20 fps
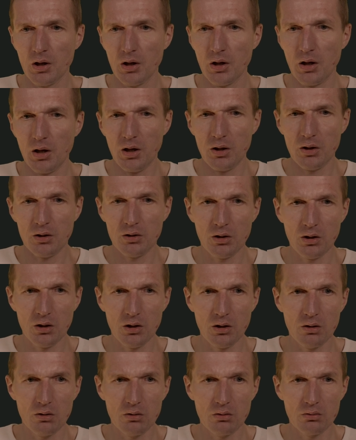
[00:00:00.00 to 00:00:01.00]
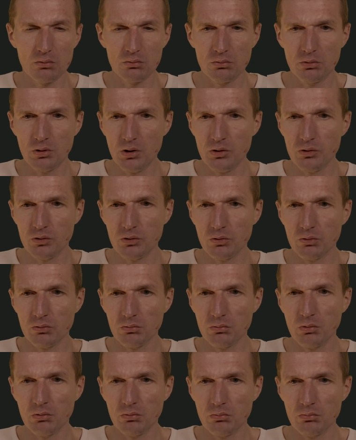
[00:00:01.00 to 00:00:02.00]
And this
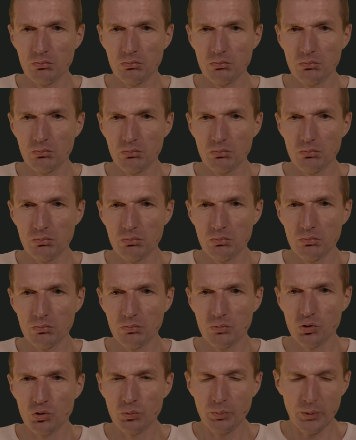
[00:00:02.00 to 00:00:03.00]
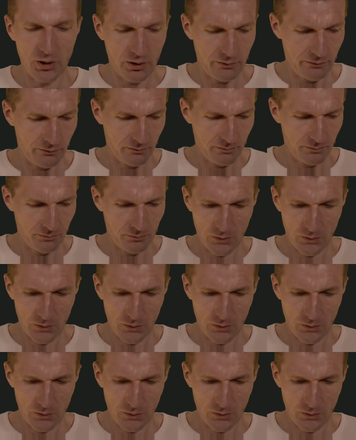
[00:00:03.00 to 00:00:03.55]
should be enough.